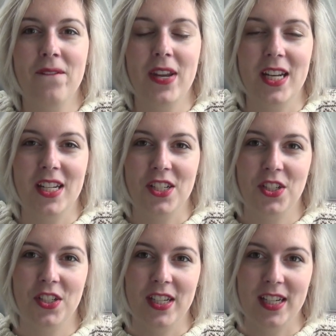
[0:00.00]

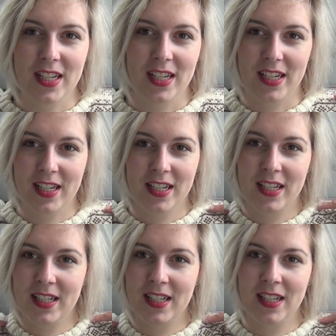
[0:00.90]
finish the
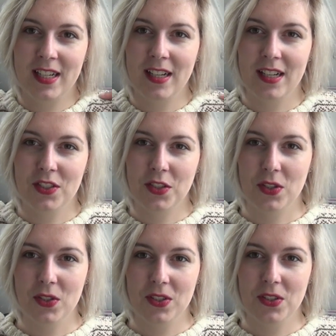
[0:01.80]

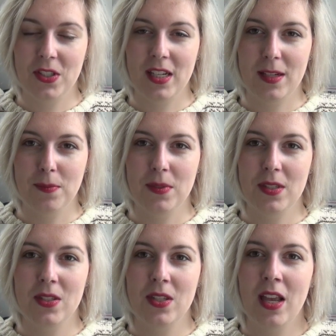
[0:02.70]
shoulder
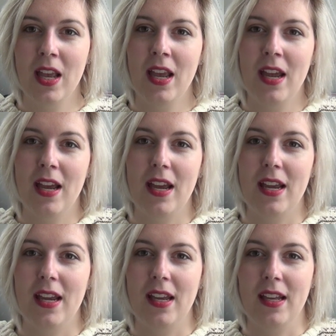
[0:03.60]
seams
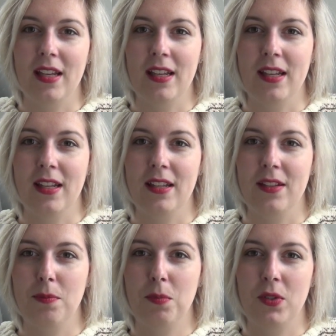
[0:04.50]

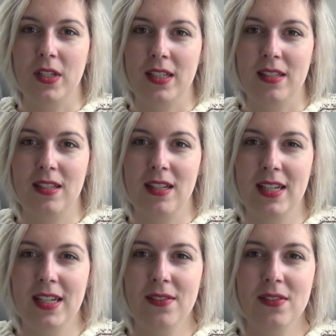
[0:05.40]
and put in the
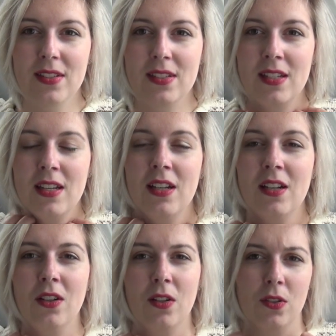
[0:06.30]
sleeves,
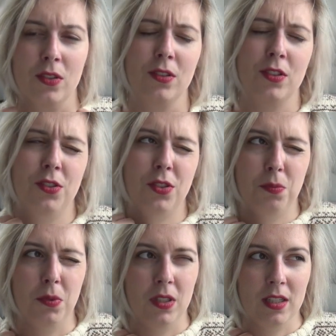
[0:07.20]
or you should
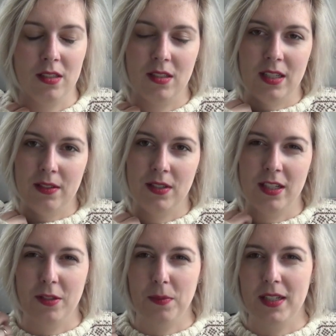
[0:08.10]
put in the sleeves a
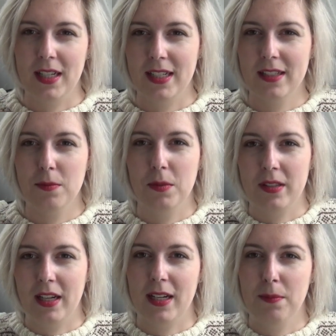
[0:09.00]
little bit later, but
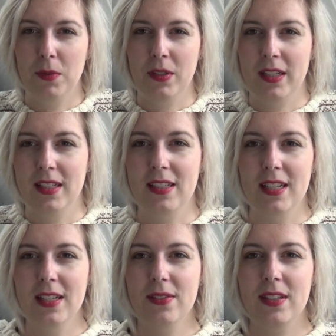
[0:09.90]
I put in the
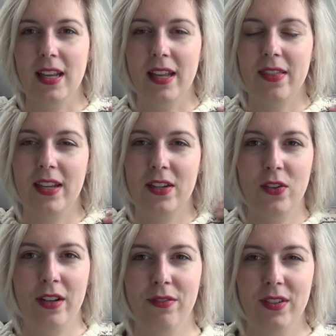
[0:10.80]
sleeves, and then you
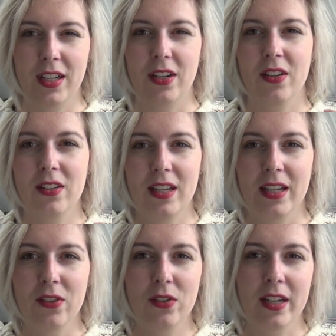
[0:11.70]
can fit it on, and
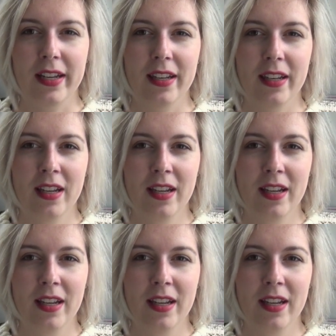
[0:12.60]
you can